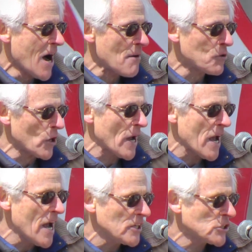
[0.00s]
I'm going to
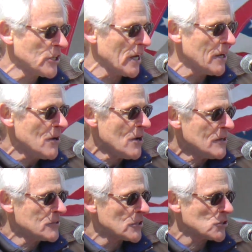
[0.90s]
ask you
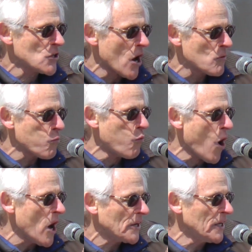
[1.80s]
to start
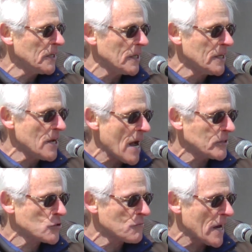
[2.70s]
walking in
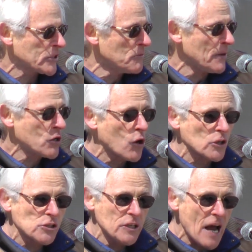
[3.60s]
that direction,
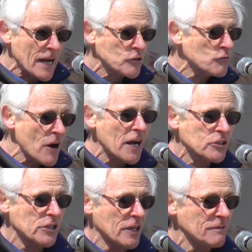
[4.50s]
because in that
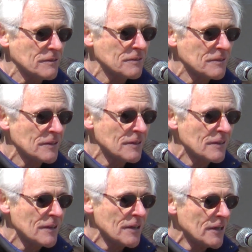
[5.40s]
direction
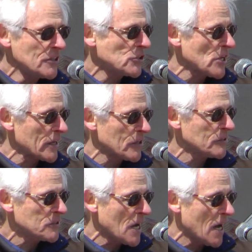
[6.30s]
is
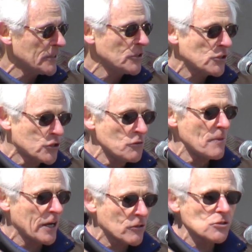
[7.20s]
Senator Tanya
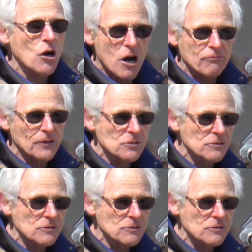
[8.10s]
Shoemaker's office.